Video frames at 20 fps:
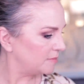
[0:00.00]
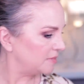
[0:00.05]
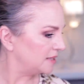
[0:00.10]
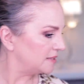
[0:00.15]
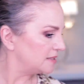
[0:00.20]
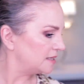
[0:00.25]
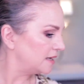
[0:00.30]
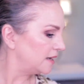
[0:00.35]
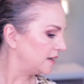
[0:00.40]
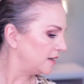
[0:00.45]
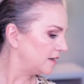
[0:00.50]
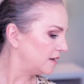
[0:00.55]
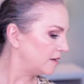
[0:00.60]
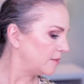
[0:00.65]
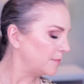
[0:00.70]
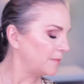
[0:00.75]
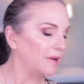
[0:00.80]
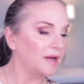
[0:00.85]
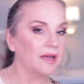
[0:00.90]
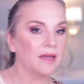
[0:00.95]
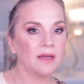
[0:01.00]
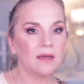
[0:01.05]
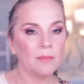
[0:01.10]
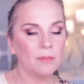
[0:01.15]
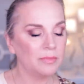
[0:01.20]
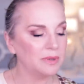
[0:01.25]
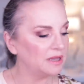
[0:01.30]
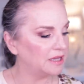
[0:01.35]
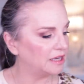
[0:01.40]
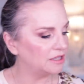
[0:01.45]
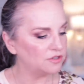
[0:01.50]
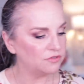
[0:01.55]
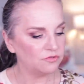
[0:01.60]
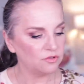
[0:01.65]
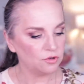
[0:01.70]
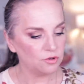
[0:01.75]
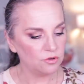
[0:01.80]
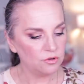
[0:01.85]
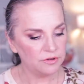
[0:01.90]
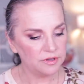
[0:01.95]
I'm gonna take my
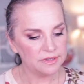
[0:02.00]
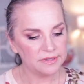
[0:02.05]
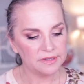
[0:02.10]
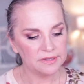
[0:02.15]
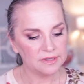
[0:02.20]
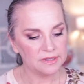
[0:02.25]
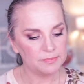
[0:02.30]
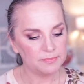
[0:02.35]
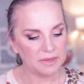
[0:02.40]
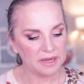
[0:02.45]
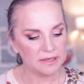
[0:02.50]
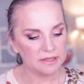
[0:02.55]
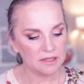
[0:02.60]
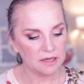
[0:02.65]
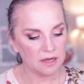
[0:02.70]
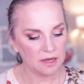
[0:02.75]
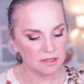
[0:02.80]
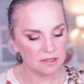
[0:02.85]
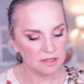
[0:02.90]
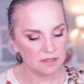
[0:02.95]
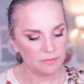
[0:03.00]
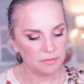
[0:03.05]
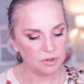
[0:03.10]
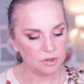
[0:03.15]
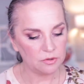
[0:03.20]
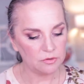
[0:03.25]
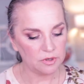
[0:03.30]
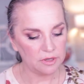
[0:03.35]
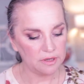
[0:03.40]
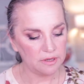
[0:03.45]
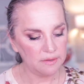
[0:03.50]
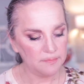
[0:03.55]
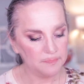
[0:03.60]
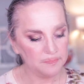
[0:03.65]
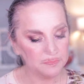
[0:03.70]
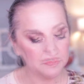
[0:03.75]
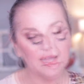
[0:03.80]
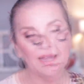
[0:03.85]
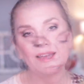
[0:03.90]
Blendiful. This is by Tati Beauty.